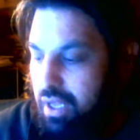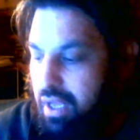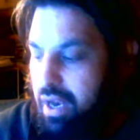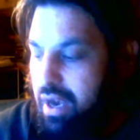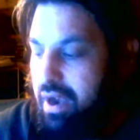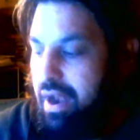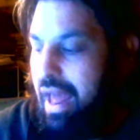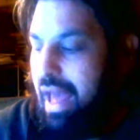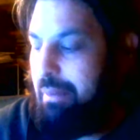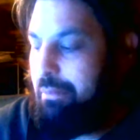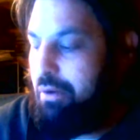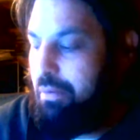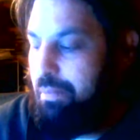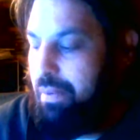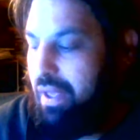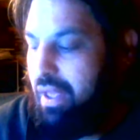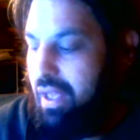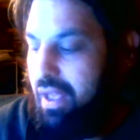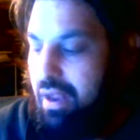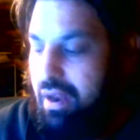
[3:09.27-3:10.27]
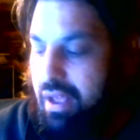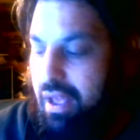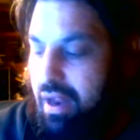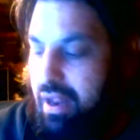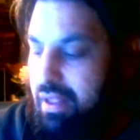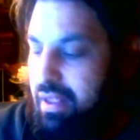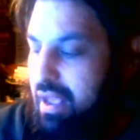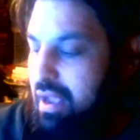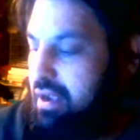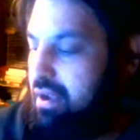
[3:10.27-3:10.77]
enamel pin,
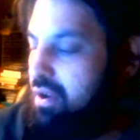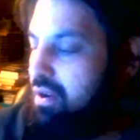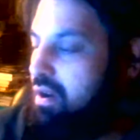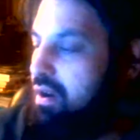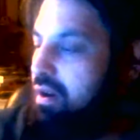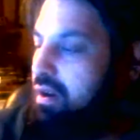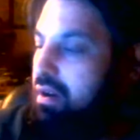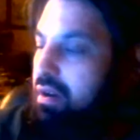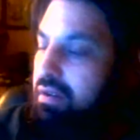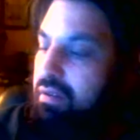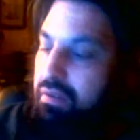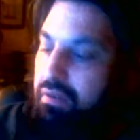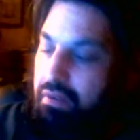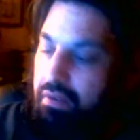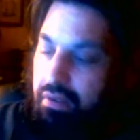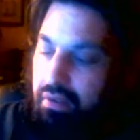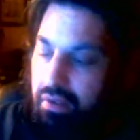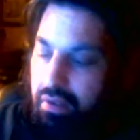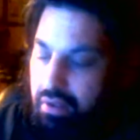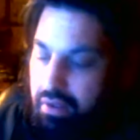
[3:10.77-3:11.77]
and a deck of cards.